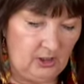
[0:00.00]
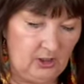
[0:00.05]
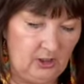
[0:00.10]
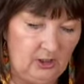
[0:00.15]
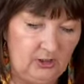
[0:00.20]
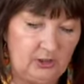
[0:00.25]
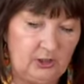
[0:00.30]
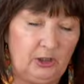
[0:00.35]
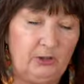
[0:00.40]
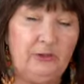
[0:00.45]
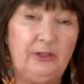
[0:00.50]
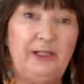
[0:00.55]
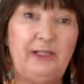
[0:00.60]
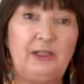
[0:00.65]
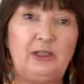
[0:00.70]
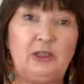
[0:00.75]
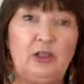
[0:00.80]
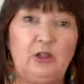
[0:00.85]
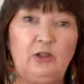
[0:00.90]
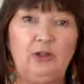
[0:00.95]
So
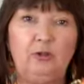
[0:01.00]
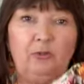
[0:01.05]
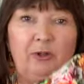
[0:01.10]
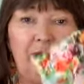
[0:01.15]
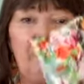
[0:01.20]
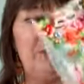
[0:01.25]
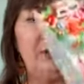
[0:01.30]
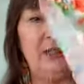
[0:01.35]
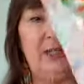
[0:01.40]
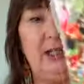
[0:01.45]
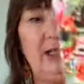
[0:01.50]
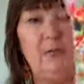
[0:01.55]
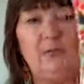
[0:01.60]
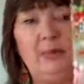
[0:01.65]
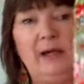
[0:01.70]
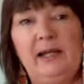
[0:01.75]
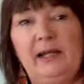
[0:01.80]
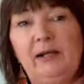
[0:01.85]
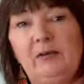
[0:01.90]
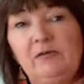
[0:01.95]
it's on the website,
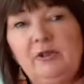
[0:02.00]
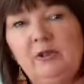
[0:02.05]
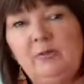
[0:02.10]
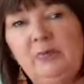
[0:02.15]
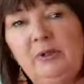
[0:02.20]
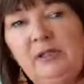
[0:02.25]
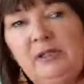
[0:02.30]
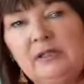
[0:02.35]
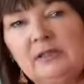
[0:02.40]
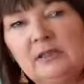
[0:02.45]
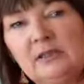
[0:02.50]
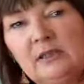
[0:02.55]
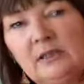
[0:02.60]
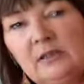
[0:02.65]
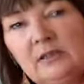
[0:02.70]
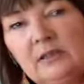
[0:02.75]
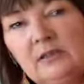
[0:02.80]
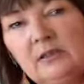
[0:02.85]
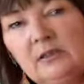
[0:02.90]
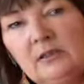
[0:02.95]
£1 a metre.
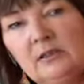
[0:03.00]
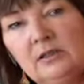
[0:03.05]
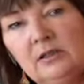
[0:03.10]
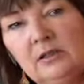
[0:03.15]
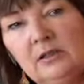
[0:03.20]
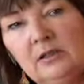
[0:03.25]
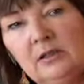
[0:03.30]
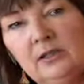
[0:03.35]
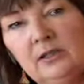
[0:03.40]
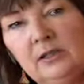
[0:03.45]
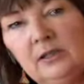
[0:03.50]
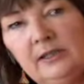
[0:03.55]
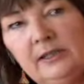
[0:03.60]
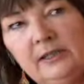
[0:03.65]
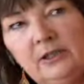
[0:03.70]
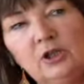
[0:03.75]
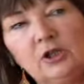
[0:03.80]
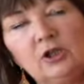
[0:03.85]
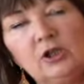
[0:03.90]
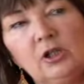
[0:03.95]

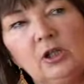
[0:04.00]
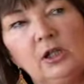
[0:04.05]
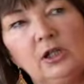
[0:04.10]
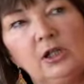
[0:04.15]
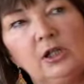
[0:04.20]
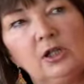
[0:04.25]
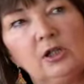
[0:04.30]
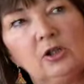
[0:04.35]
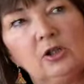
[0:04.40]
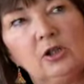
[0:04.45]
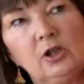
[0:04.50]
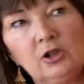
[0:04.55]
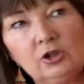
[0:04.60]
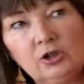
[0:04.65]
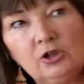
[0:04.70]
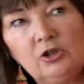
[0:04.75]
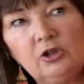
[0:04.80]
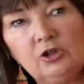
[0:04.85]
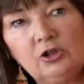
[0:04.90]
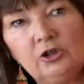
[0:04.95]
It's
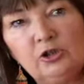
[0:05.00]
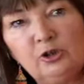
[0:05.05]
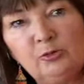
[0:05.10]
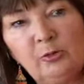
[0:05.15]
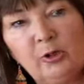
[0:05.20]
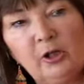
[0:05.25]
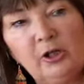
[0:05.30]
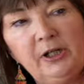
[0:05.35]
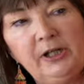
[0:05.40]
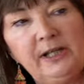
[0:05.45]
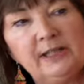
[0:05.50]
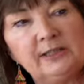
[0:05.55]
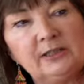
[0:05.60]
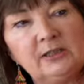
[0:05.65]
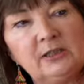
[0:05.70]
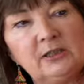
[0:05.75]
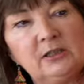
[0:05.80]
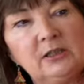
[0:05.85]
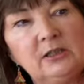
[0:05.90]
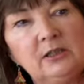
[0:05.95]
cotton touch
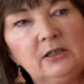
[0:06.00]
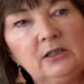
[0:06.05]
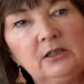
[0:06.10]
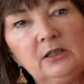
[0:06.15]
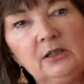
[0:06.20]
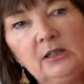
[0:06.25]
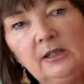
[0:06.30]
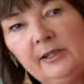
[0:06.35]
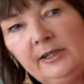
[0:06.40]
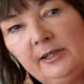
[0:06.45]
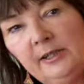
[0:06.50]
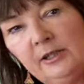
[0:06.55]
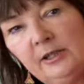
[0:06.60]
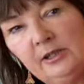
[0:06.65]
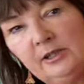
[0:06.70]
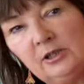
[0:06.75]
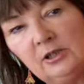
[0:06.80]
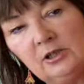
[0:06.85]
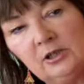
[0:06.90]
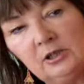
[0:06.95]
polyester.
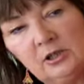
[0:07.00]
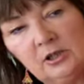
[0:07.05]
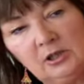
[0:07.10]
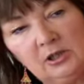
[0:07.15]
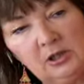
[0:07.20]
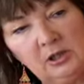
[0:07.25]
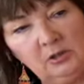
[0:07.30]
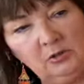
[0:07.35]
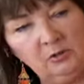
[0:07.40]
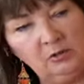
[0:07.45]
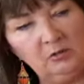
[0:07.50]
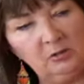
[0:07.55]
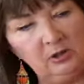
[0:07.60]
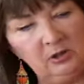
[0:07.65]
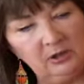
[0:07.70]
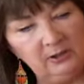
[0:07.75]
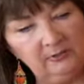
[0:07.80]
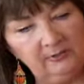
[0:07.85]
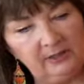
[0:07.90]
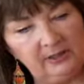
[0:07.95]
It's so
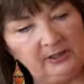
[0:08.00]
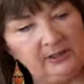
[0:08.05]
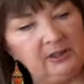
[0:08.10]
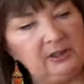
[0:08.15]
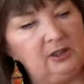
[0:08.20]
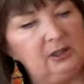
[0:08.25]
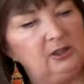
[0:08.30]
lovely.